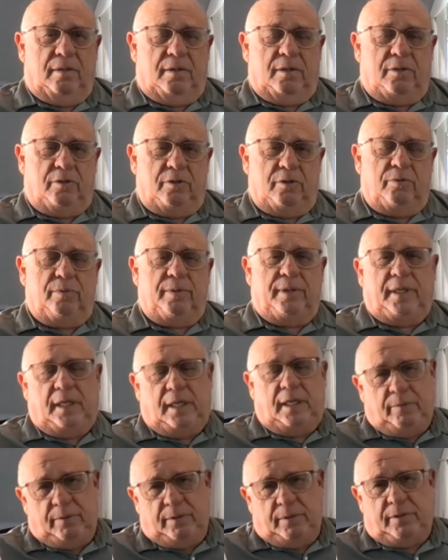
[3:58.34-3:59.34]
to do what
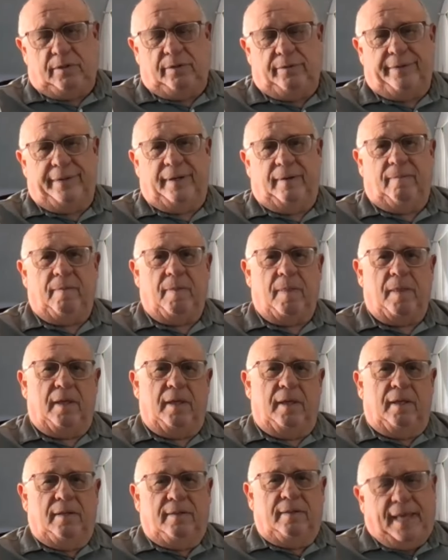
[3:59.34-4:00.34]
he was doing.
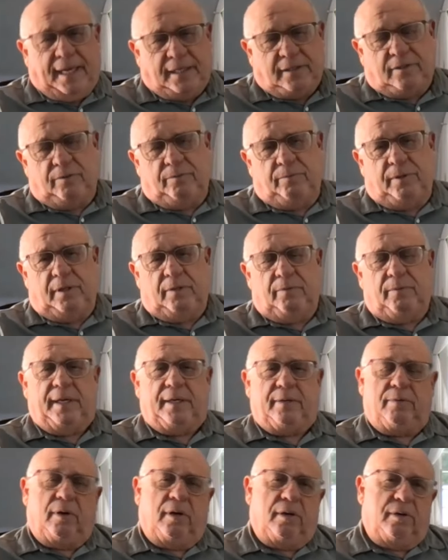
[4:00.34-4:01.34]
That's the real
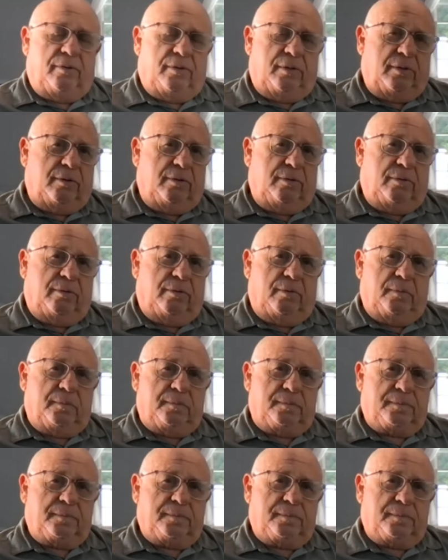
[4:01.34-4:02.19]
way to honor the guru.